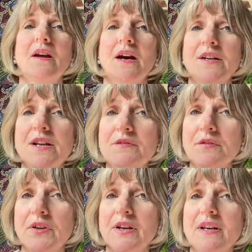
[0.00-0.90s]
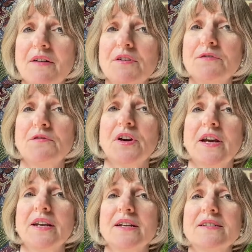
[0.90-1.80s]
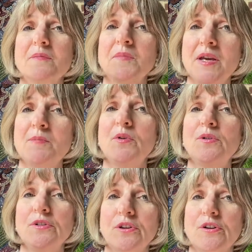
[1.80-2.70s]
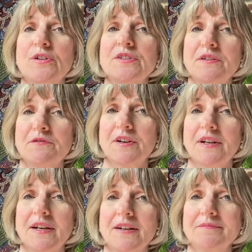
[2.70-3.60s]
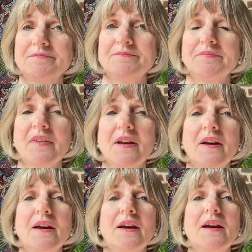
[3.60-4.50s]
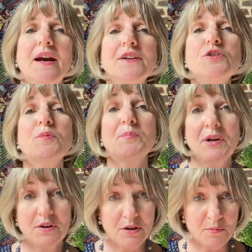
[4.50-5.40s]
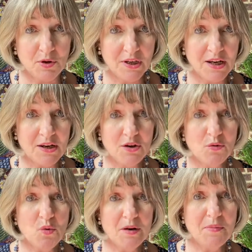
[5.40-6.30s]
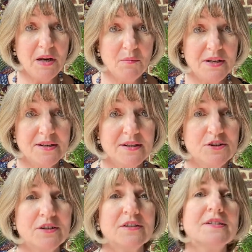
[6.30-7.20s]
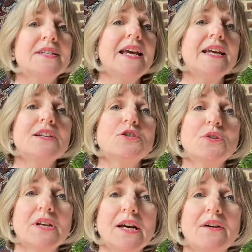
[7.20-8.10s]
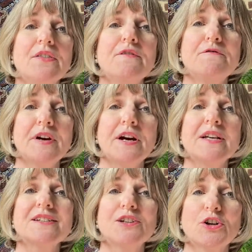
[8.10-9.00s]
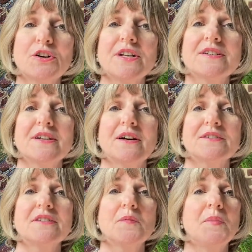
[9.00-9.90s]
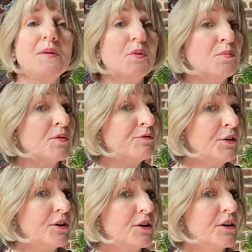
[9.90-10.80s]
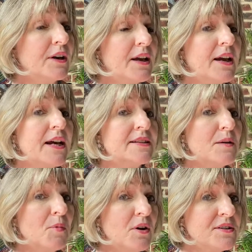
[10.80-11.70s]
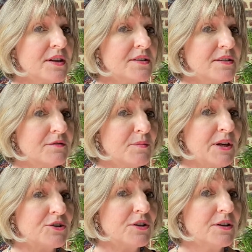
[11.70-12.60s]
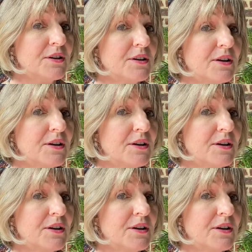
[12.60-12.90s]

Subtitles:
Another thing never to forget is that people learn differently. As you prepare to communicate your one main message, take into account the various learning styles that people prefer as they process information.